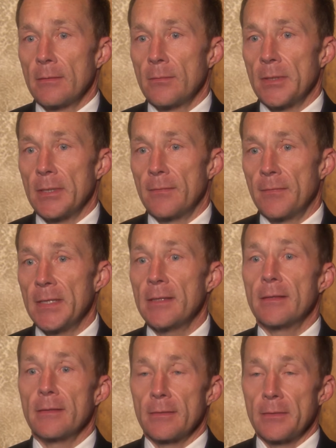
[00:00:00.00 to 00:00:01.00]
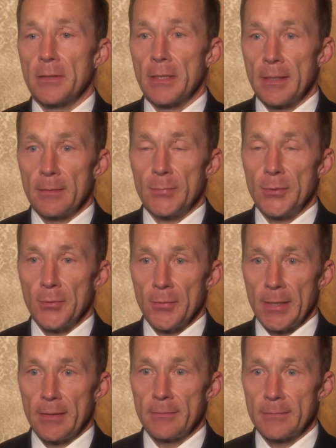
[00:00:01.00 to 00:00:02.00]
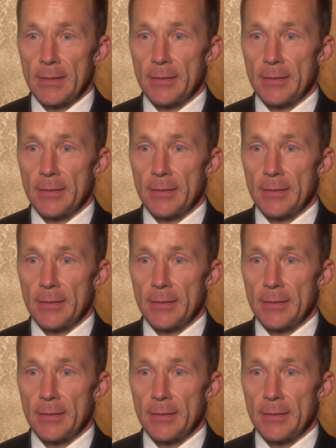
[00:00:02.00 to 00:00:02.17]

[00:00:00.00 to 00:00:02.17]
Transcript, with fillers: we feed the the gut butyrate.